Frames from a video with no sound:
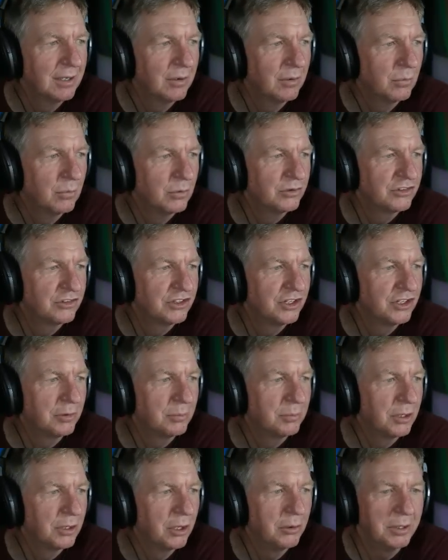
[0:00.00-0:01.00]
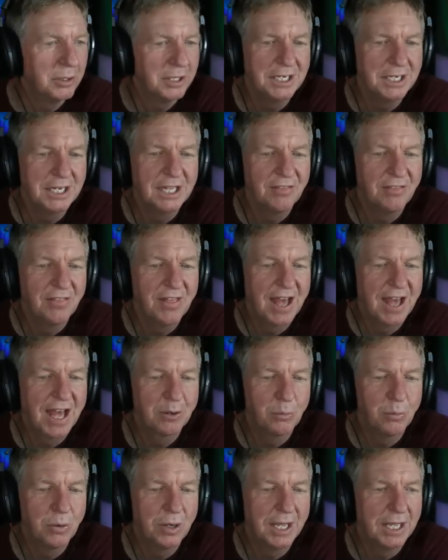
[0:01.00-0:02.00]
We're still blowing that
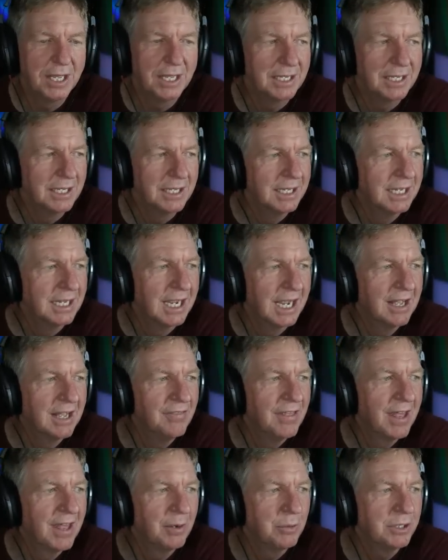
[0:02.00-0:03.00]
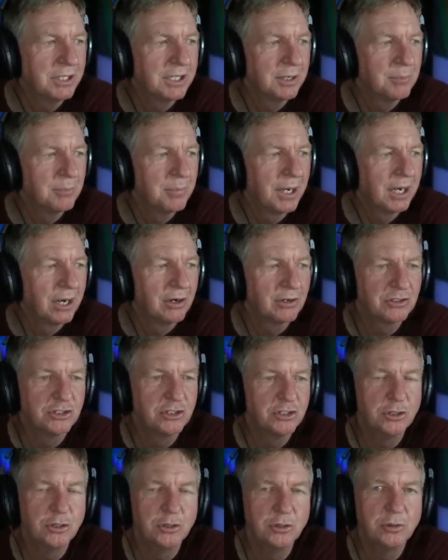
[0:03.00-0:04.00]
away. And then we compare
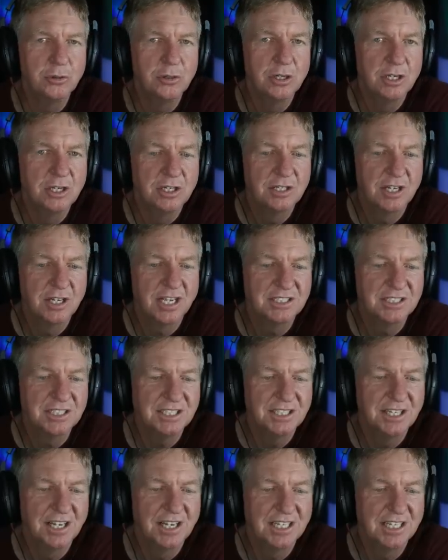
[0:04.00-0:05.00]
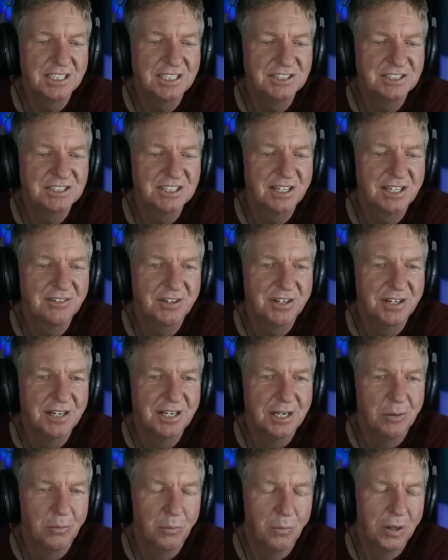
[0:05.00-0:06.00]
to 1997.
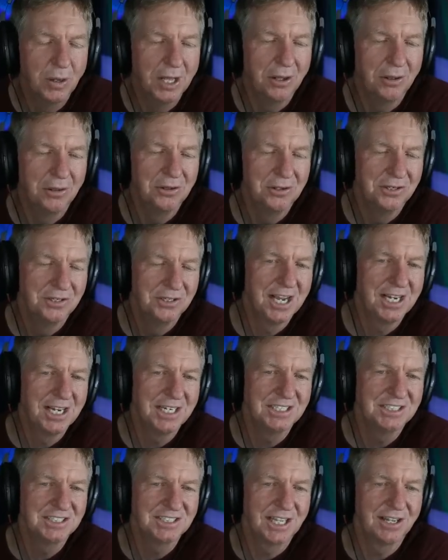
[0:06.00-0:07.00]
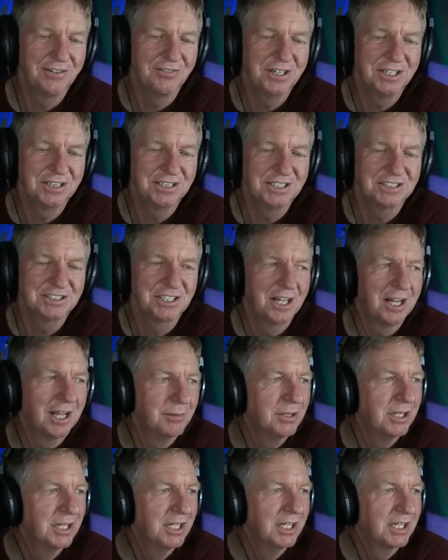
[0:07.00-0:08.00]
Well, 97 at this
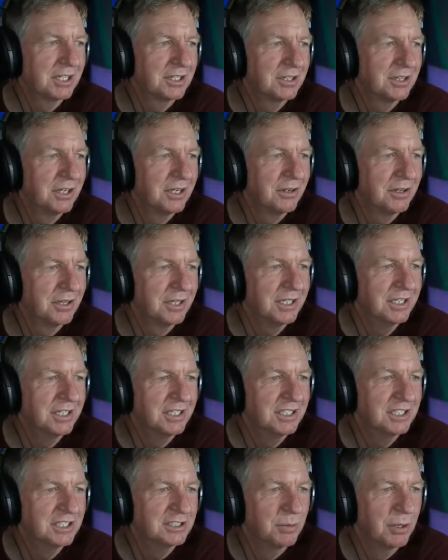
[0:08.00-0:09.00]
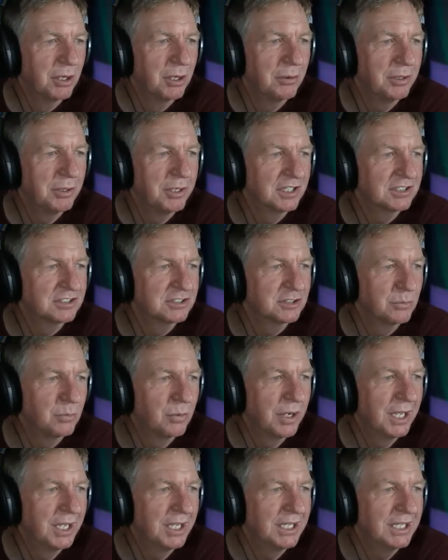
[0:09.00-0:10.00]
time, clearly is blowing us
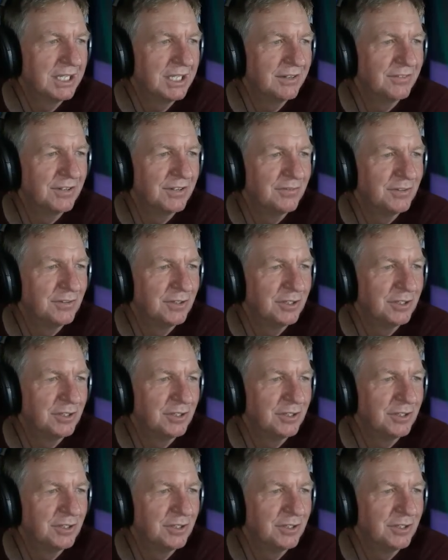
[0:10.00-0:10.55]
away, even if you